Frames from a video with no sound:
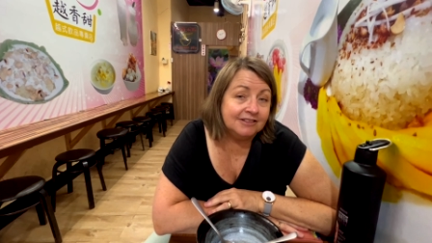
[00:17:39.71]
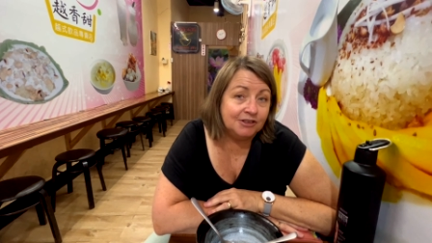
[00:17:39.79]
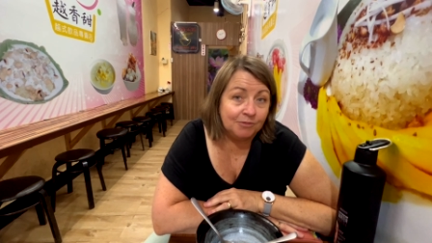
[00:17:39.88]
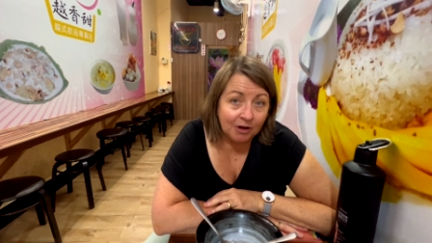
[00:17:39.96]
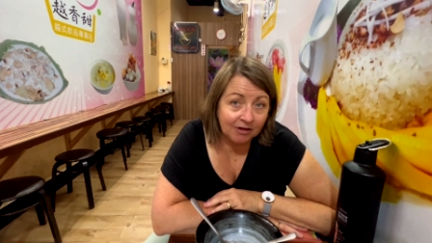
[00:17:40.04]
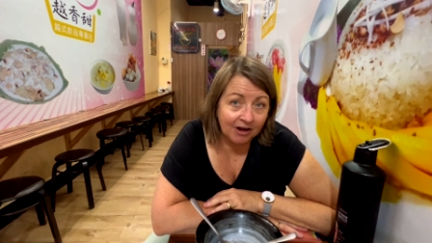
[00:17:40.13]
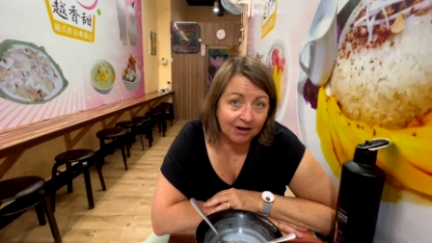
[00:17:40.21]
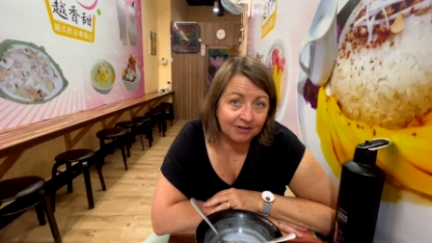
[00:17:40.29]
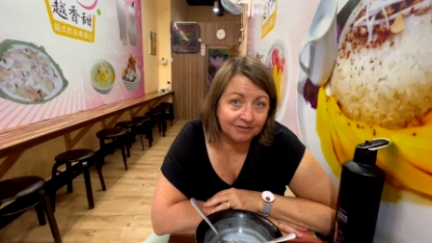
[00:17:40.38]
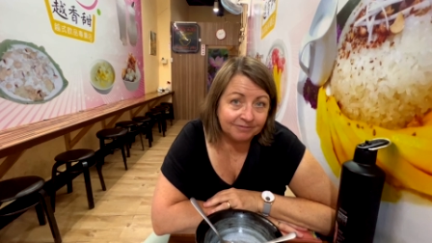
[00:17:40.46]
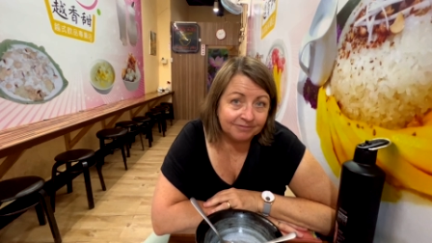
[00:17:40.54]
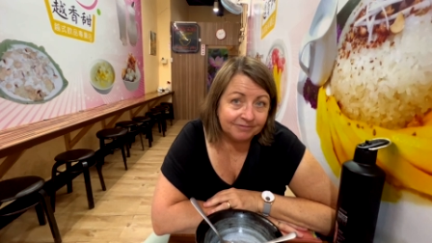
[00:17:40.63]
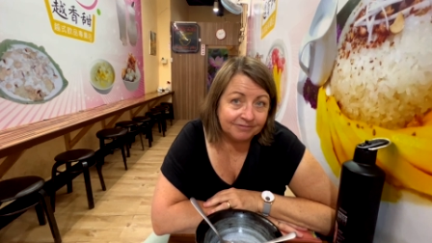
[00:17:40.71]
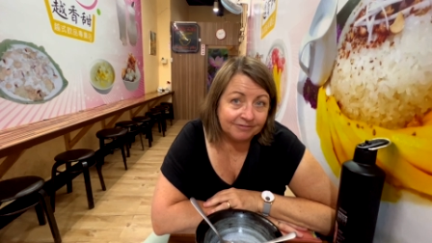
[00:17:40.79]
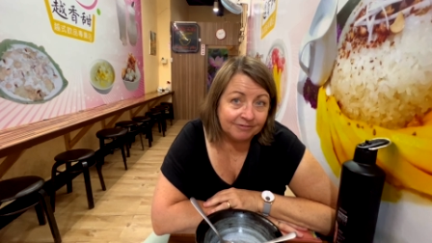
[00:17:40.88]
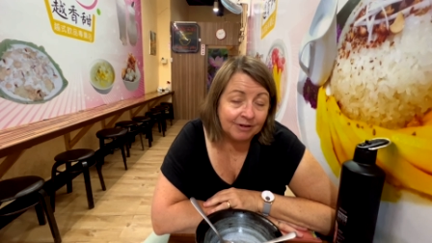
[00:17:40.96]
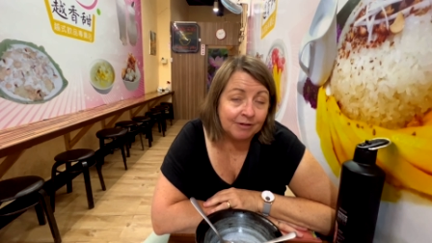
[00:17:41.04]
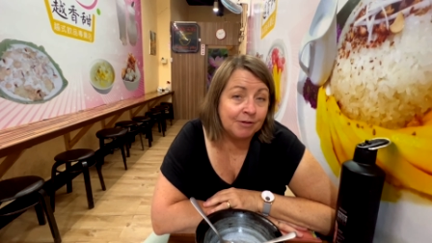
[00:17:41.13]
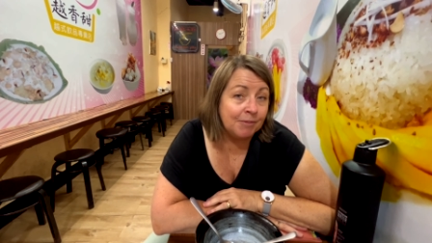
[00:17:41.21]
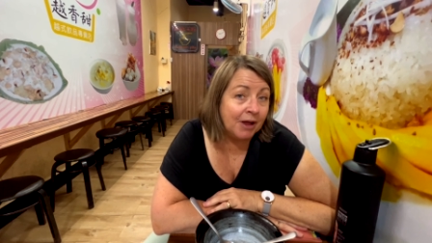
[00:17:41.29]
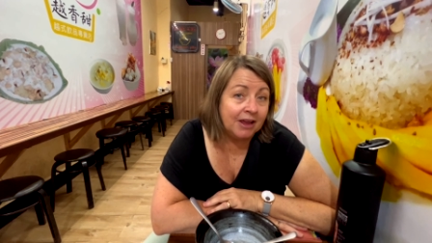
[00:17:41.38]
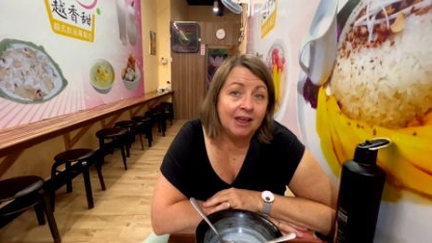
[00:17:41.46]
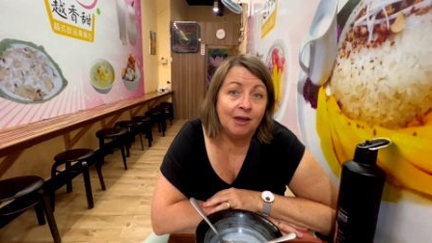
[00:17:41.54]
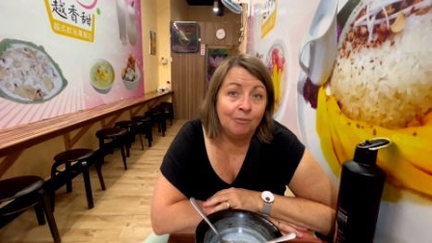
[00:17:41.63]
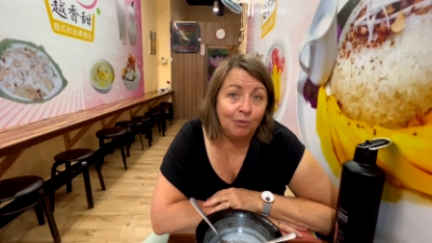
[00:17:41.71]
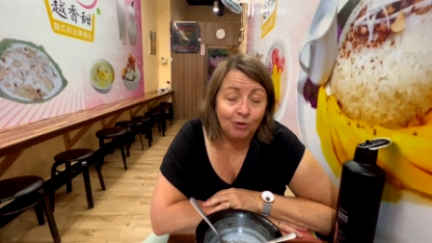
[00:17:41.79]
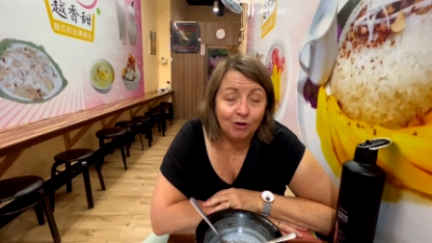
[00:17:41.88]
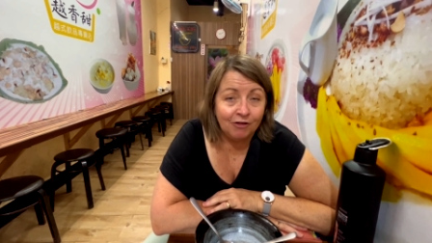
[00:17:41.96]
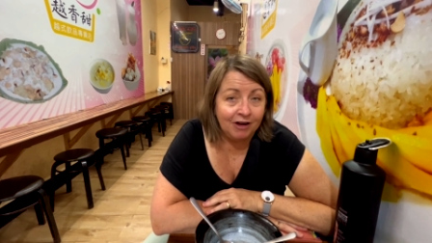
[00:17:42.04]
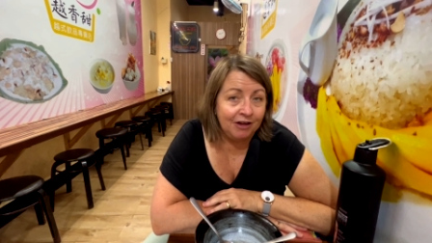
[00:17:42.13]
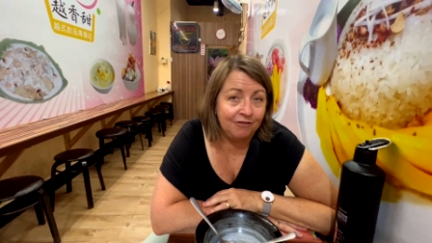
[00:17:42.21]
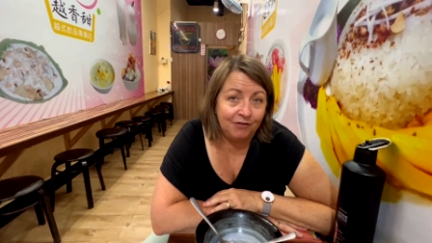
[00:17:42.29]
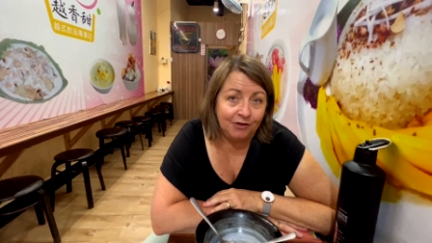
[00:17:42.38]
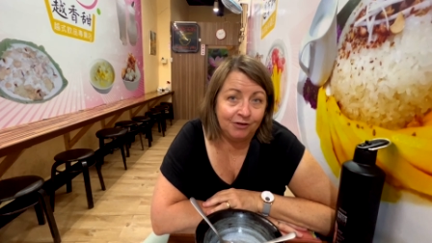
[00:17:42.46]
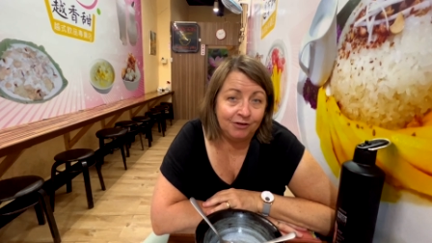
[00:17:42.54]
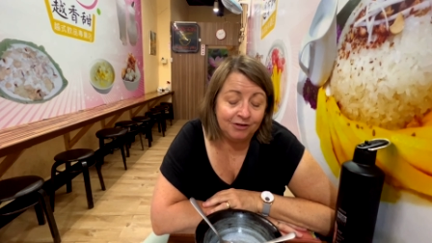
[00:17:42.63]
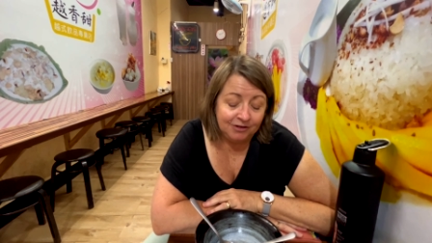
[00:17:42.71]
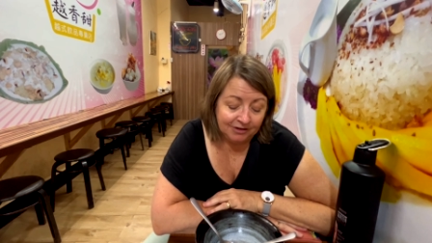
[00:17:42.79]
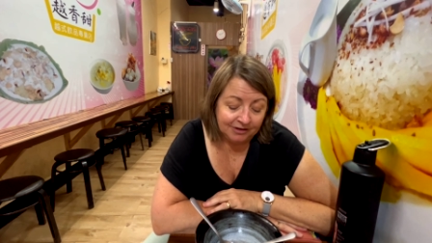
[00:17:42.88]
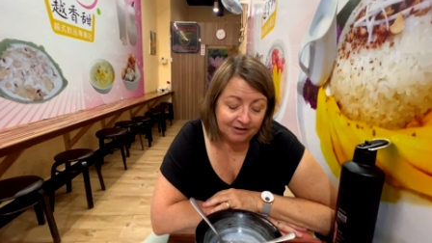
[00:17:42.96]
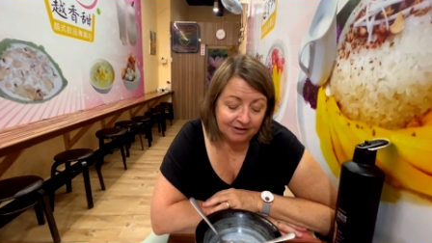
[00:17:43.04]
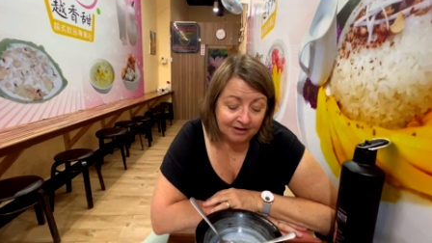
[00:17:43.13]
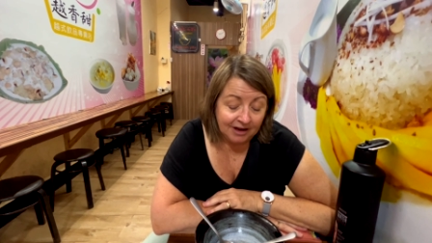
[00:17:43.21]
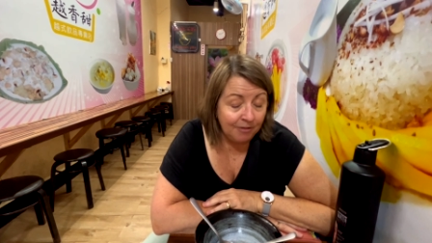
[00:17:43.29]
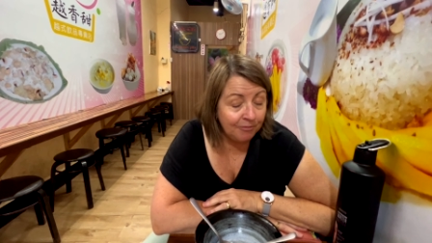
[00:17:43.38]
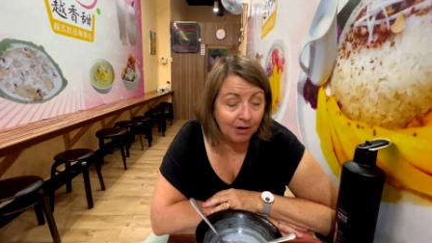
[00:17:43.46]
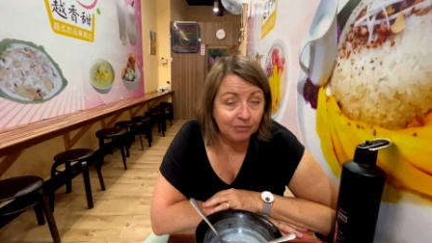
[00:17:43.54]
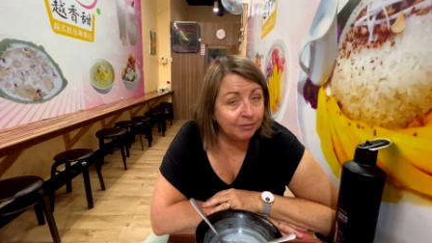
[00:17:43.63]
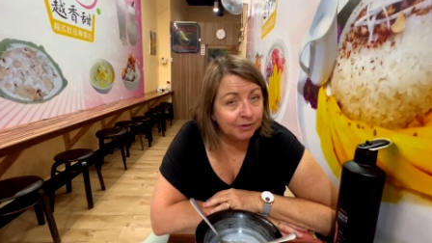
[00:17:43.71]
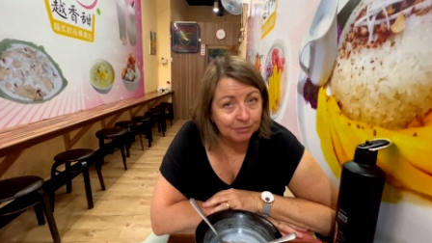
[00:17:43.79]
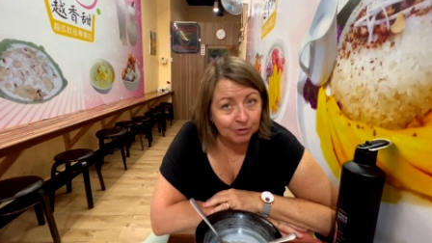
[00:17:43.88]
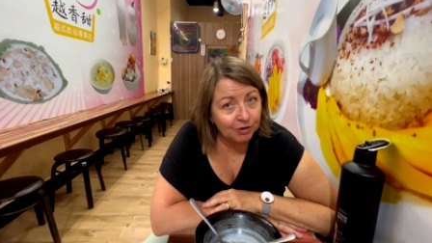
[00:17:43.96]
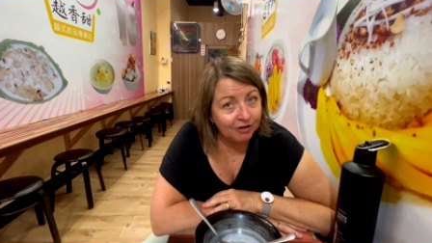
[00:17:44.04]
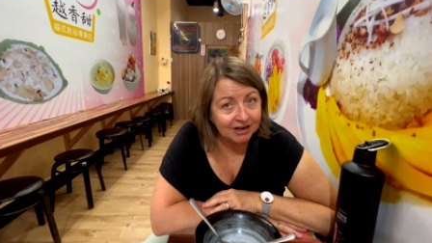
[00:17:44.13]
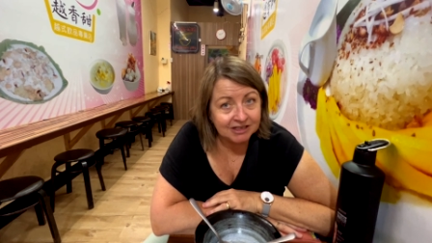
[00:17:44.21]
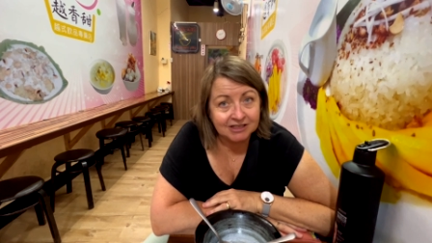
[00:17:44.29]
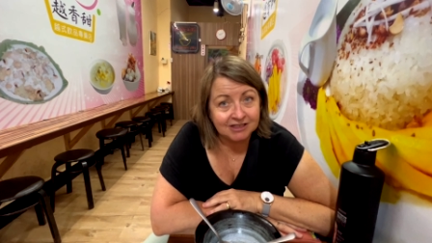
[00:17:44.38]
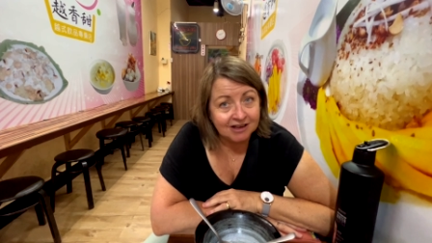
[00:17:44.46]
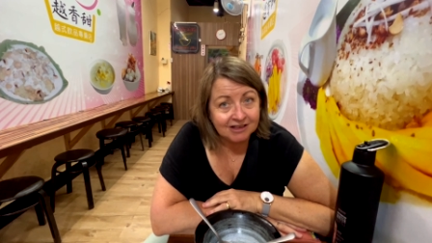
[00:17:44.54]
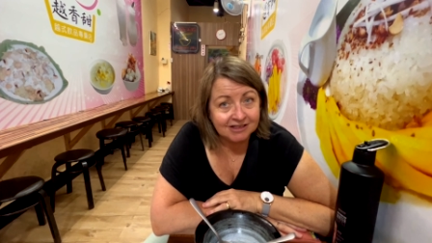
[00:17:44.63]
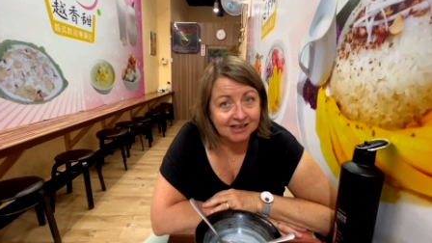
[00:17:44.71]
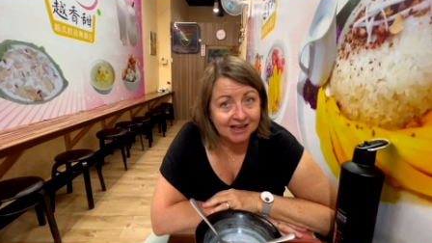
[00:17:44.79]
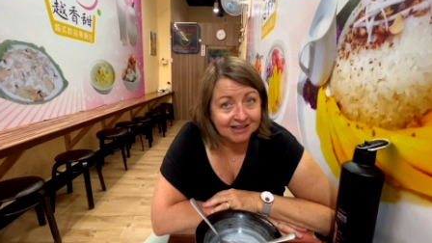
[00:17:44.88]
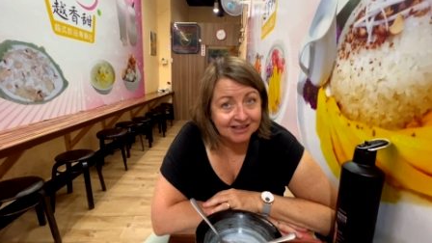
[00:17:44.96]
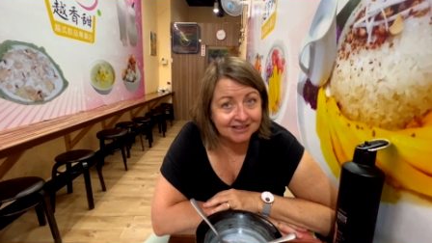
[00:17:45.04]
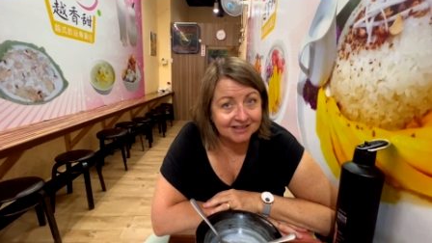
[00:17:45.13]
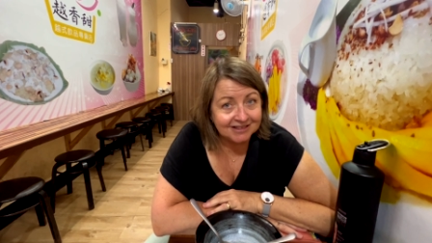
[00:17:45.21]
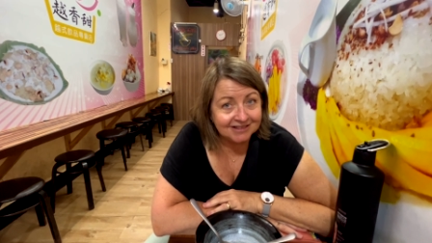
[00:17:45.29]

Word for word: tomorrow where we might get more great food and probably more great desserts like this.